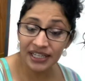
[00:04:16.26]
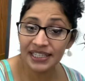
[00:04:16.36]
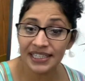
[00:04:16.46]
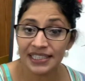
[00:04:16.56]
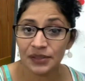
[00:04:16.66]

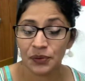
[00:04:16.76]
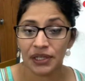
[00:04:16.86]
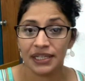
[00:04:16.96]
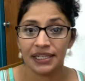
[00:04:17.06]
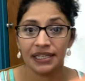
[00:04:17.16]
need is we're
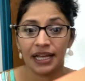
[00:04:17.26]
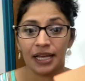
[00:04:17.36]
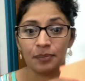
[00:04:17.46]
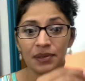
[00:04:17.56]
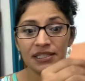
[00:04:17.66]
gonna need a
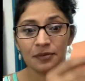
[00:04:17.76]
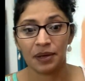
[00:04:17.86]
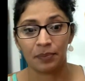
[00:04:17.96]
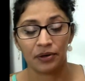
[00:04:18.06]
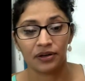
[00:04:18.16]
piece of
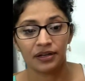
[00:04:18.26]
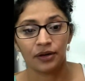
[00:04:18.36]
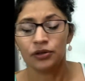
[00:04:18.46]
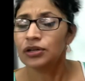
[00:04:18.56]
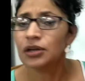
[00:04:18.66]
paper. Now
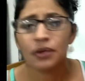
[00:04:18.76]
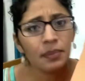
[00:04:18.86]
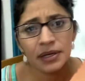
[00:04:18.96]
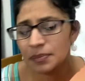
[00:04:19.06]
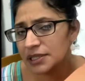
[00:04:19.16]
you can grab
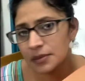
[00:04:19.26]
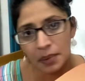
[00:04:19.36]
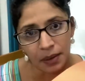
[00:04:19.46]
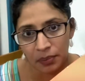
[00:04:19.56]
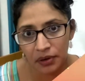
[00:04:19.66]
any piece of
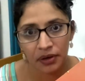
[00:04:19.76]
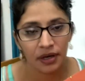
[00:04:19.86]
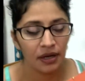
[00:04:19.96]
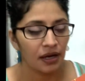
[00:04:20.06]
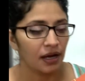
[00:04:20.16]
paper.
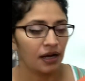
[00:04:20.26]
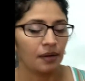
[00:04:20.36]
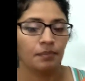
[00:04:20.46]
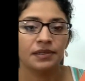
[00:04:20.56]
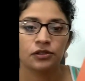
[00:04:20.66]

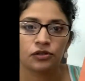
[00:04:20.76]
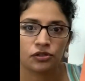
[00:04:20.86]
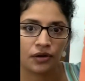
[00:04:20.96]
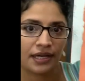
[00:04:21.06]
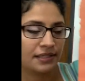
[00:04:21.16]
Miss Orozco
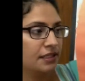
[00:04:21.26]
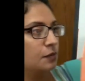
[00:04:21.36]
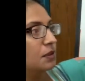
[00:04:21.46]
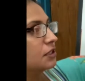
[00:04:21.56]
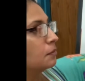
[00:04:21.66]
has this piece of